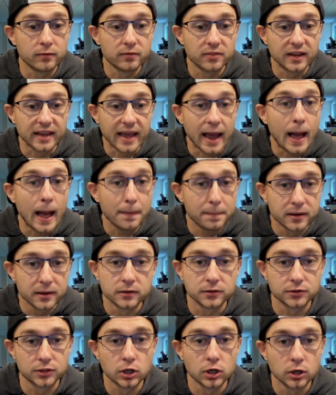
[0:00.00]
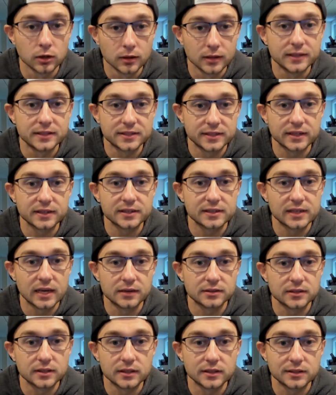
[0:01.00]
the Capitals' early
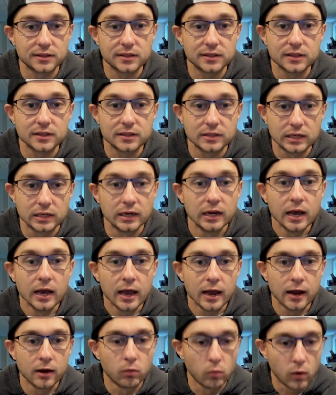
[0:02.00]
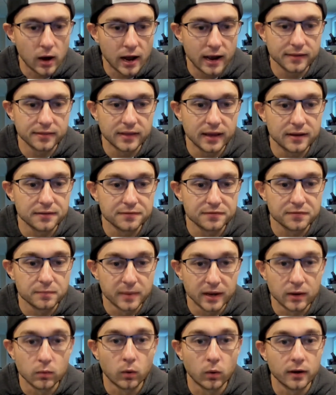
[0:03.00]
success this season and why they've
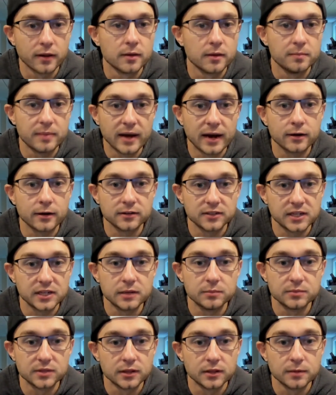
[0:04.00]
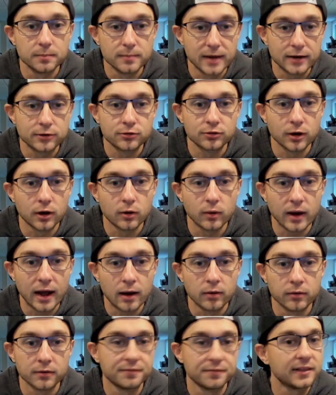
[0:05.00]
been one of the better teams in the Metro
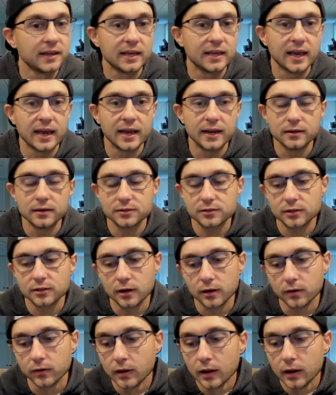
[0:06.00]
out of the gate. So,